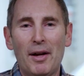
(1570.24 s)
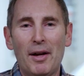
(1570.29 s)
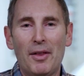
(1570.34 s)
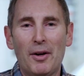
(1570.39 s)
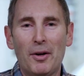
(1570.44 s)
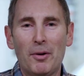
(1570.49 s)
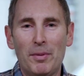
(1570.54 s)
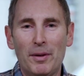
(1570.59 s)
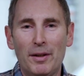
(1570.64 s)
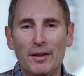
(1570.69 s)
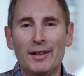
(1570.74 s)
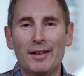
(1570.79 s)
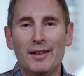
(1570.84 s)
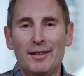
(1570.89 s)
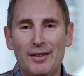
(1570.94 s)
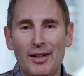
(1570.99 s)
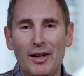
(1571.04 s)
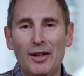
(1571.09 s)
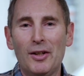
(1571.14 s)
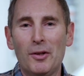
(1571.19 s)
their ability
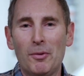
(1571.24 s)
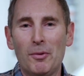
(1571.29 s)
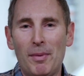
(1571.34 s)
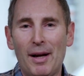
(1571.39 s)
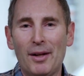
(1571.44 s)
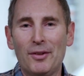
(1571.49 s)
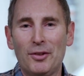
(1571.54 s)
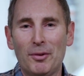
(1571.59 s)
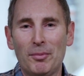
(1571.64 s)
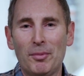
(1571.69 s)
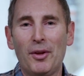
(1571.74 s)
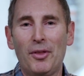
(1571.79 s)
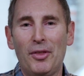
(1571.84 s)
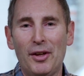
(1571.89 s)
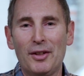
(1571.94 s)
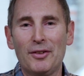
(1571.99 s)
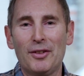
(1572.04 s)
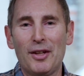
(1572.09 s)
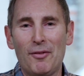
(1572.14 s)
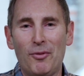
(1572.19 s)
to tell you about some of the
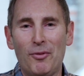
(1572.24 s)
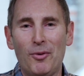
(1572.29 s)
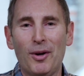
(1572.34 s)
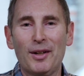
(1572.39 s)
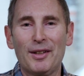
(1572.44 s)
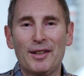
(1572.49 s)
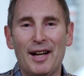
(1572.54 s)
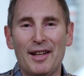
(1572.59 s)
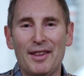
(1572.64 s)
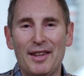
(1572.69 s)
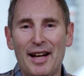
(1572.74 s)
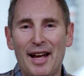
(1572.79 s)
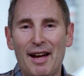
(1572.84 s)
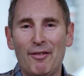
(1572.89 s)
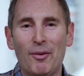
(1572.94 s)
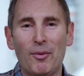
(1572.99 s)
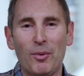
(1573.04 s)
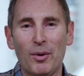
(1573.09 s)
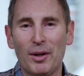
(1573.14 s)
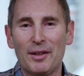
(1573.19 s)
things they've worked on that
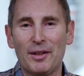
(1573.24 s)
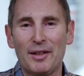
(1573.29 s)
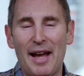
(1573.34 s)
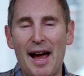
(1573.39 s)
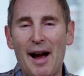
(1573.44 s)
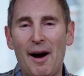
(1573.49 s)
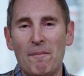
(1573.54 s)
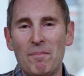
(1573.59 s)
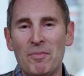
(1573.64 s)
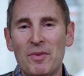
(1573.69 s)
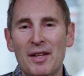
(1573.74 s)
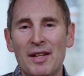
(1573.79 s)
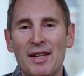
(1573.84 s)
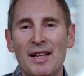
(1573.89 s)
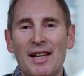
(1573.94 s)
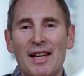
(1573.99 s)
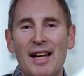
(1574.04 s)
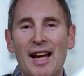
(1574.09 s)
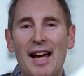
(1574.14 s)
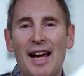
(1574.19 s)
haven't worked out.
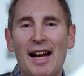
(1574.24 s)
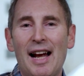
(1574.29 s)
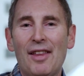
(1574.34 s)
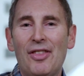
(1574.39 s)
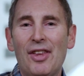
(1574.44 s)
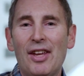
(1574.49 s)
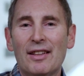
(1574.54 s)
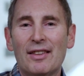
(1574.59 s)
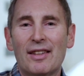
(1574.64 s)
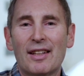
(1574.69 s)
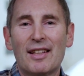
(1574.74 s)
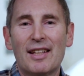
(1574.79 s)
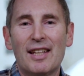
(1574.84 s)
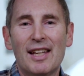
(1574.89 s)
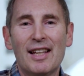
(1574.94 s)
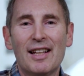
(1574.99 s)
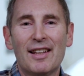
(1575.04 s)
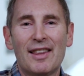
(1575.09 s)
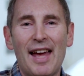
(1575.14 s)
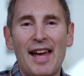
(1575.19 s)
And I think the
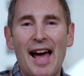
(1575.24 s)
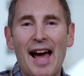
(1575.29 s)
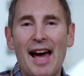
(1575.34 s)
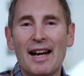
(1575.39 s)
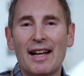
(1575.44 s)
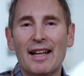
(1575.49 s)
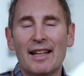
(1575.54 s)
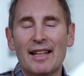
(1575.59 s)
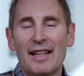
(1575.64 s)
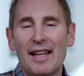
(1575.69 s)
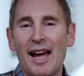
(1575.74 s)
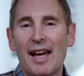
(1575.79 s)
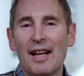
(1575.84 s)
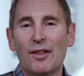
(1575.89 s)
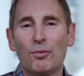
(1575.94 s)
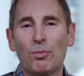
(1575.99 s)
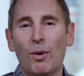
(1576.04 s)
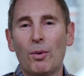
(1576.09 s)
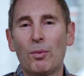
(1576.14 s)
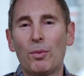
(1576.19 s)
key to that, again,
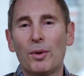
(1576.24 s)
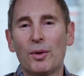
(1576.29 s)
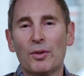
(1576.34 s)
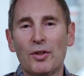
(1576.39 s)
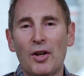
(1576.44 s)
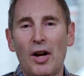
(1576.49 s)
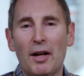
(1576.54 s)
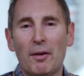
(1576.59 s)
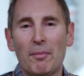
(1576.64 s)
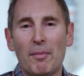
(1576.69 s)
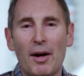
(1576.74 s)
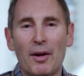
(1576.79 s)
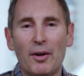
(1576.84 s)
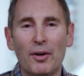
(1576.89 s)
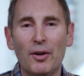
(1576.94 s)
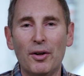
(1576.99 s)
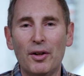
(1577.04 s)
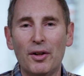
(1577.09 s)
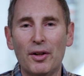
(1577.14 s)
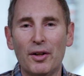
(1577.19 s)
is what we were talking about
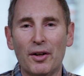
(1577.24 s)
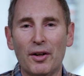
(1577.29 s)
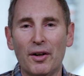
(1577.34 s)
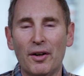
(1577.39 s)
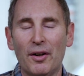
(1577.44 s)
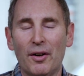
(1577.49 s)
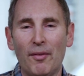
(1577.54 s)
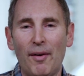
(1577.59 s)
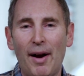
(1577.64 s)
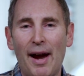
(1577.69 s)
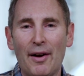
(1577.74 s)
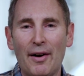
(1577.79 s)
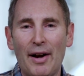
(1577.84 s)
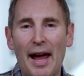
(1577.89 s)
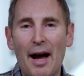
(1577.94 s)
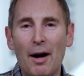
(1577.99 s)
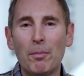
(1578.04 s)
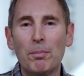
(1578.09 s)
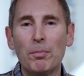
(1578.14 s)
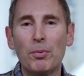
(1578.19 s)
earlier around
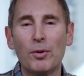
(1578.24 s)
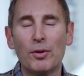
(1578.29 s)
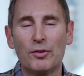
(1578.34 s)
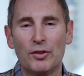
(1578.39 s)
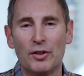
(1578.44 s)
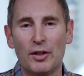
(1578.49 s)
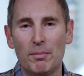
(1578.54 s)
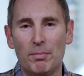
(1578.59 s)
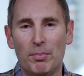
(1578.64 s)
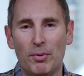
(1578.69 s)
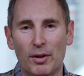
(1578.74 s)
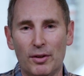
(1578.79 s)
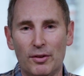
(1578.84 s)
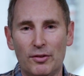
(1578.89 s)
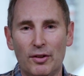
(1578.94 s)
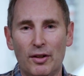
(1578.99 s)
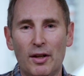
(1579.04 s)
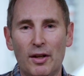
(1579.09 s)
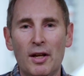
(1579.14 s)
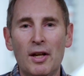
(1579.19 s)
outputs and
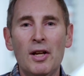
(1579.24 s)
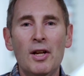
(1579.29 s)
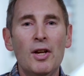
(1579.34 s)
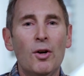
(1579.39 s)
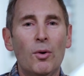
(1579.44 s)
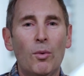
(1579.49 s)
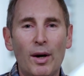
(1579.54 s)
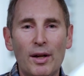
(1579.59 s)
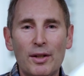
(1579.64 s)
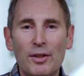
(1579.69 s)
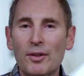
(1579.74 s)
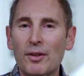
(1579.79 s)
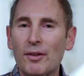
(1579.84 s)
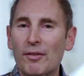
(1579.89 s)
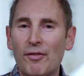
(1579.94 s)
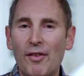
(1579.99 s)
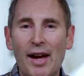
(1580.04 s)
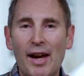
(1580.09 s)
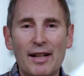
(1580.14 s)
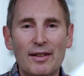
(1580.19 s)
inputs. When you're
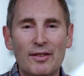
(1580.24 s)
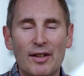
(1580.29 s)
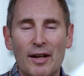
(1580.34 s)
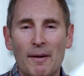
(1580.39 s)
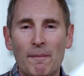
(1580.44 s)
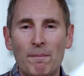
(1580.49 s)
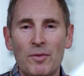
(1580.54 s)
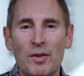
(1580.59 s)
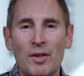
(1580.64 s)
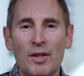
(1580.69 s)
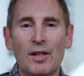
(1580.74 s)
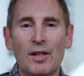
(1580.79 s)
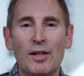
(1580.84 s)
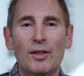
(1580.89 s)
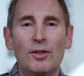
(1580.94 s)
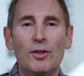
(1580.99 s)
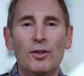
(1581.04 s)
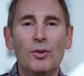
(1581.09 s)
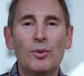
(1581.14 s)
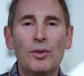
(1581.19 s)
inventing,
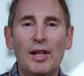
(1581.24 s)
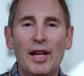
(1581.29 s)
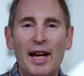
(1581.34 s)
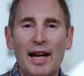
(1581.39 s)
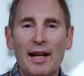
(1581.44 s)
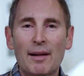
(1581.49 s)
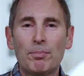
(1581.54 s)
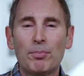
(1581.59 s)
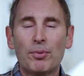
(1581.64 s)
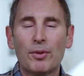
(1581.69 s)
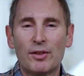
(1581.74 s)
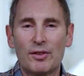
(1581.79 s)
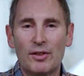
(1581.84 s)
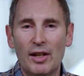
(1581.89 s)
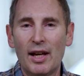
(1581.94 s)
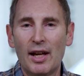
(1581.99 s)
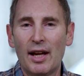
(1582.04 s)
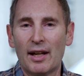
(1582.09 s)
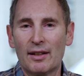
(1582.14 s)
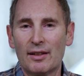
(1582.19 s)
you can't
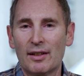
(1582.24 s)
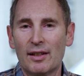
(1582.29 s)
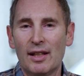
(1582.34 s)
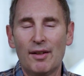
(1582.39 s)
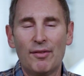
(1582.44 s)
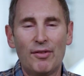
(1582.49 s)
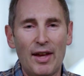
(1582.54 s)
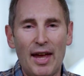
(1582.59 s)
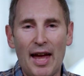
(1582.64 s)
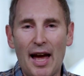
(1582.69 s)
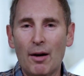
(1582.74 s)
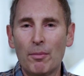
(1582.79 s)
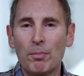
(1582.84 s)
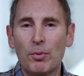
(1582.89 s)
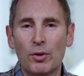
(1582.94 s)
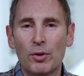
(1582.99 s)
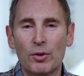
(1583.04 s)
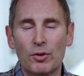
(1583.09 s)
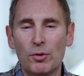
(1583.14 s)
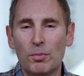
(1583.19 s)
predict if the
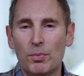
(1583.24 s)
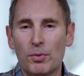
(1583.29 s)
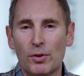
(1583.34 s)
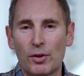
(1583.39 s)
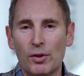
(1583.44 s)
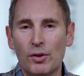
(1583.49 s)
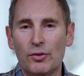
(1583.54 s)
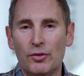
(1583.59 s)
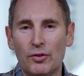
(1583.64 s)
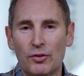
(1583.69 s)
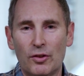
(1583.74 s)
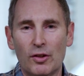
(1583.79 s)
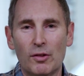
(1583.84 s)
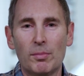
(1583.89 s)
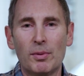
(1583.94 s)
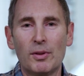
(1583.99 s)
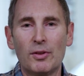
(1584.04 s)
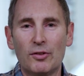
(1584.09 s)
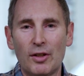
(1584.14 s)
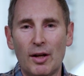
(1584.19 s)
output you produce is going to
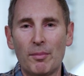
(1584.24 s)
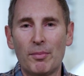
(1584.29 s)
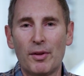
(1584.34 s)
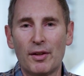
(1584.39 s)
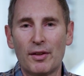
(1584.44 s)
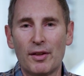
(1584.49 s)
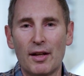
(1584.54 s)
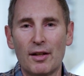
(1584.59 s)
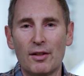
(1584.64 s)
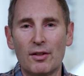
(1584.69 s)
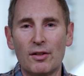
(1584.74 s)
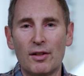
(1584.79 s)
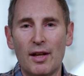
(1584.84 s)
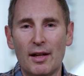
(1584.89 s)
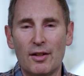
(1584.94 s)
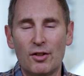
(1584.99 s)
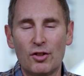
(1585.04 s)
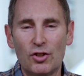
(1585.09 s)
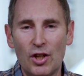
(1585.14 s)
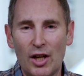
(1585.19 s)
be something
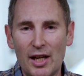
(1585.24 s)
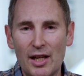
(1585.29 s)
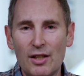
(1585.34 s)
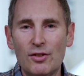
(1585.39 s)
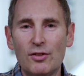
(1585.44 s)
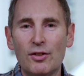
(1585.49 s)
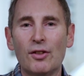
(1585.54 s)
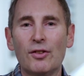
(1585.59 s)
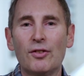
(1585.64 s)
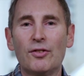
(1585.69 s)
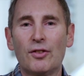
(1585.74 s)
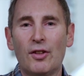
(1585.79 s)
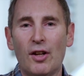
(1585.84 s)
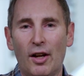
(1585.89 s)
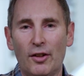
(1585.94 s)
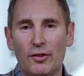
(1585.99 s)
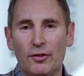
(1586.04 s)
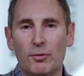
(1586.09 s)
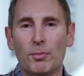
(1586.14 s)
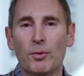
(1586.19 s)
that changes
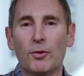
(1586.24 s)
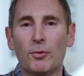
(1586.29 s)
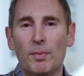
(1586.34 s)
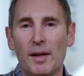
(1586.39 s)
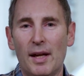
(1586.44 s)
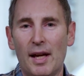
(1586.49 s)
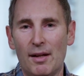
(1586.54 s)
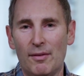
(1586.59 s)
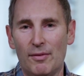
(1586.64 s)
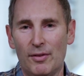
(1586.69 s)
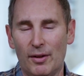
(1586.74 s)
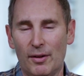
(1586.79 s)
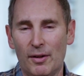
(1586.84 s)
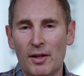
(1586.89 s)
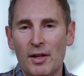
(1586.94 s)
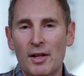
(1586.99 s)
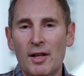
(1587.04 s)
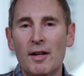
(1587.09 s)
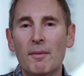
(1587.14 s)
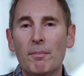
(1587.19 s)
customers' behavior.
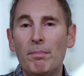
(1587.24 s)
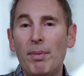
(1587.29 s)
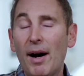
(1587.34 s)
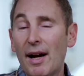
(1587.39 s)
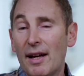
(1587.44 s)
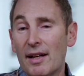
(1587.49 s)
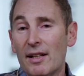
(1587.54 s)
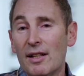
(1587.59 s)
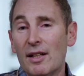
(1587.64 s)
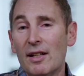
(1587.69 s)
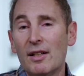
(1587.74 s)
But